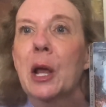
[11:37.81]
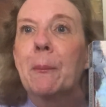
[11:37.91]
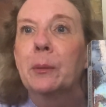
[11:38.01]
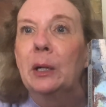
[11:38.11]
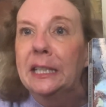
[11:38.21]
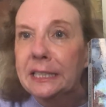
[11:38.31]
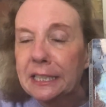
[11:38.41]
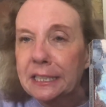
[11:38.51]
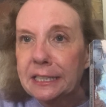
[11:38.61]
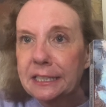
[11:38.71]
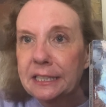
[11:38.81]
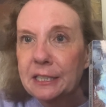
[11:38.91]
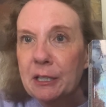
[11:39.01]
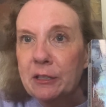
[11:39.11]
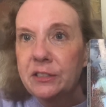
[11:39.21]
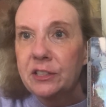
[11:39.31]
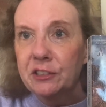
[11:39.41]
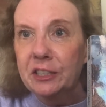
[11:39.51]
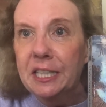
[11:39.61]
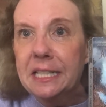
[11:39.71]
apprentice
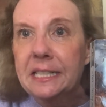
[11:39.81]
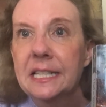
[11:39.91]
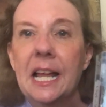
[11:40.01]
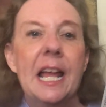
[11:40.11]
series,